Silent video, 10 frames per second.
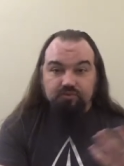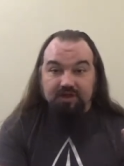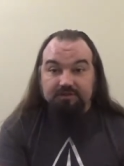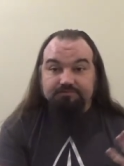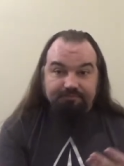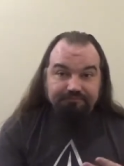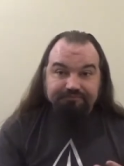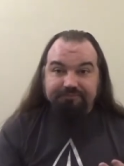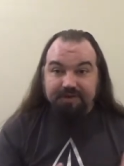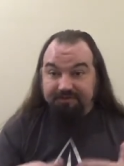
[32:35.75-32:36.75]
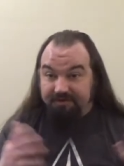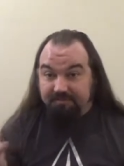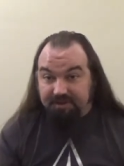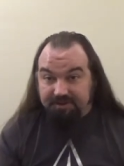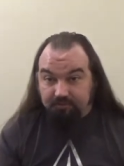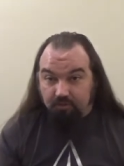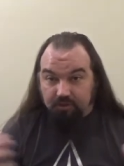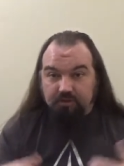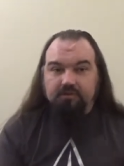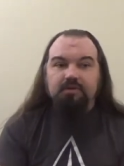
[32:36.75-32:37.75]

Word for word: well, the Dominion War.